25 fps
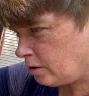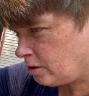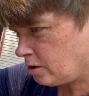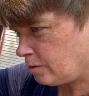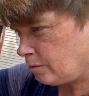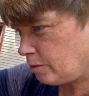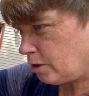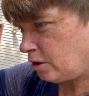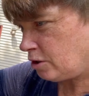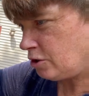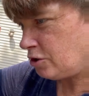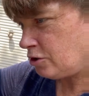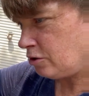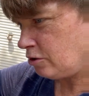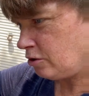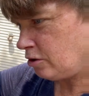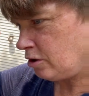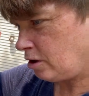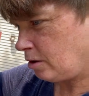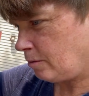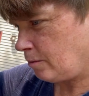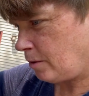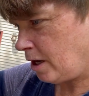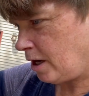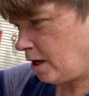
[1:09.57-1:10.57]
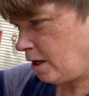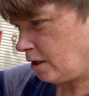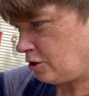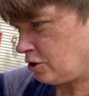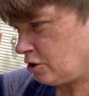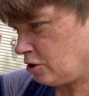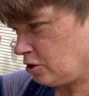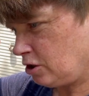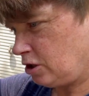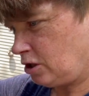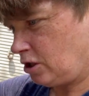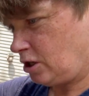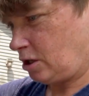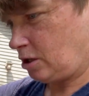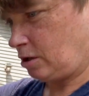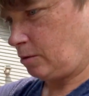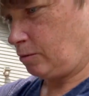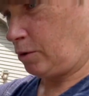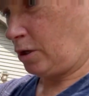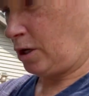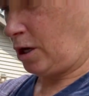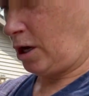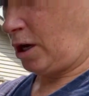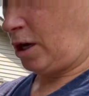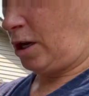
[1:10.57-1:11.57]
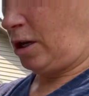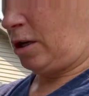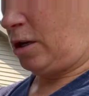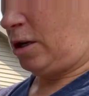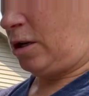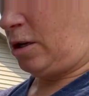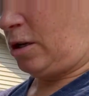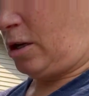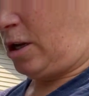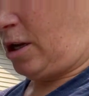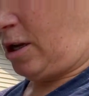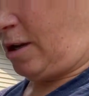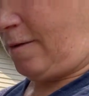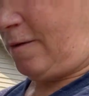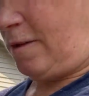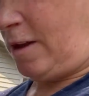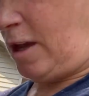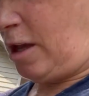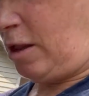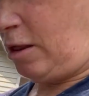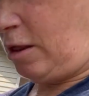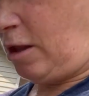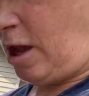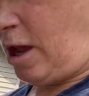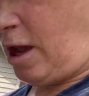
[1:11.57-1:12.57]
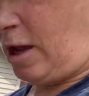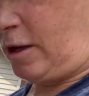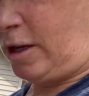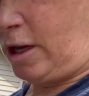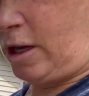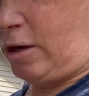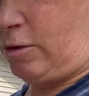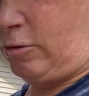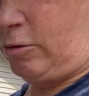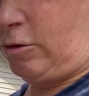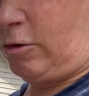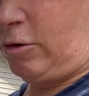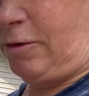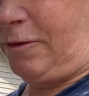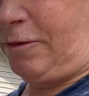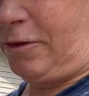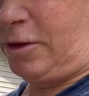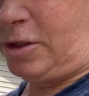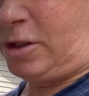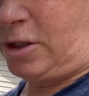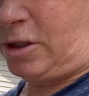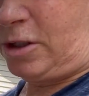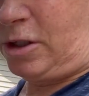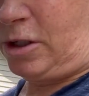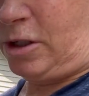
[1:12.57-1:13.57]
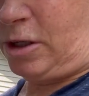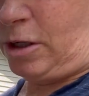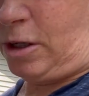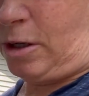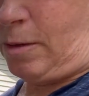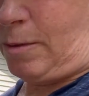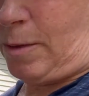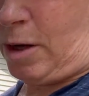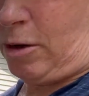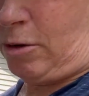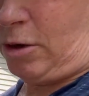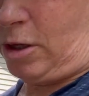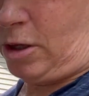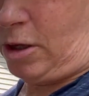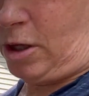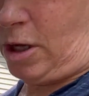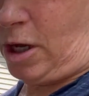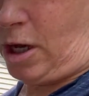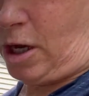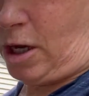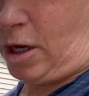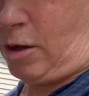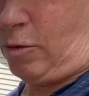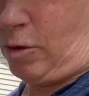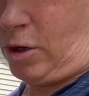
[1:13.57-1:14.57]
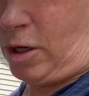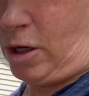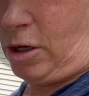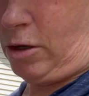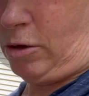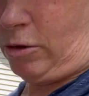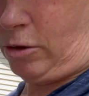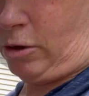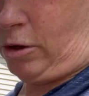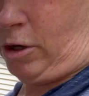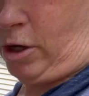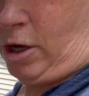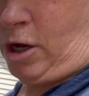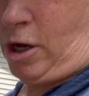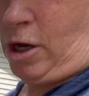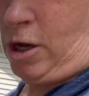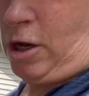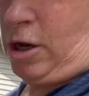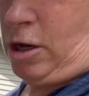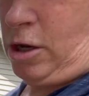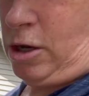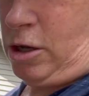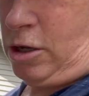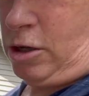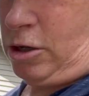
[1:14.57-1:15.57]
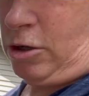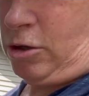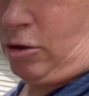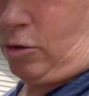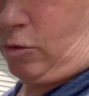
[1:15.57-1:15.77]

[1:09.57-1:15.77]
to make sure that I'm actually getting behind it and have that lock. I don't know if this is going to come out on the highway or, you know,